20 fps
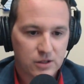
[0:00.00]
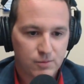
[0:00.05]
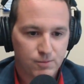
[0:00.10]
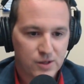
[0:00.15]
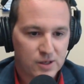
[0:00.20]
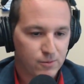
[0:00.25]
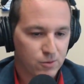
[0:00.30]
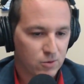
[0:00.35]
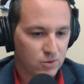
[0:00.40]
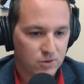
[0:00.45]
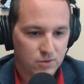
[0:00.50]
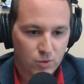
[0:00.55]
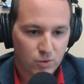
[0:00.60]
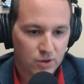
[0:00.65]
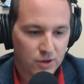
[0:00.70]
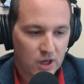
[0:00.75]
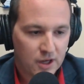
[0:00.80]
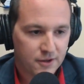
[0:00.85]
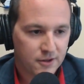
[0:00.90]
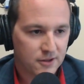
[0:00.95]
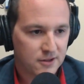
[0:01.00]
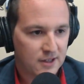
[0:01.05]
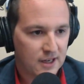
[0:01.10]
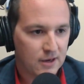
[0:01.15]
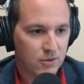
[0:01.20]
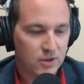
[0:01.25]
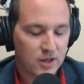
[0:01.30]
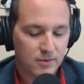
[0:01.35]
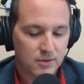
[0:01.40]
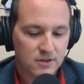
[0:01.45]
People will
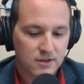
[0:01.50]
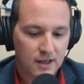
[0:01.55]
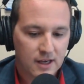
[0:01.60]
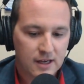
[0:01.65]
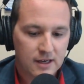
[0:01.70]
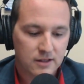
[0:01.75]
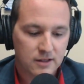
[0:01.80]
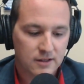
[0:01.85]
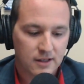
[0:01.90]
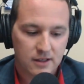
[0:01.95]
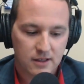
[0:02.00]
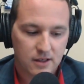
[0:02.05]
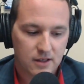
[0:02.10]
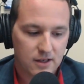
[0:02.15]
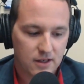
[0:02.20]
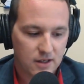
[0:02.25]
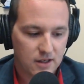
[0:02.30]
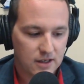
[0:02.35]
understand what I'm saying is like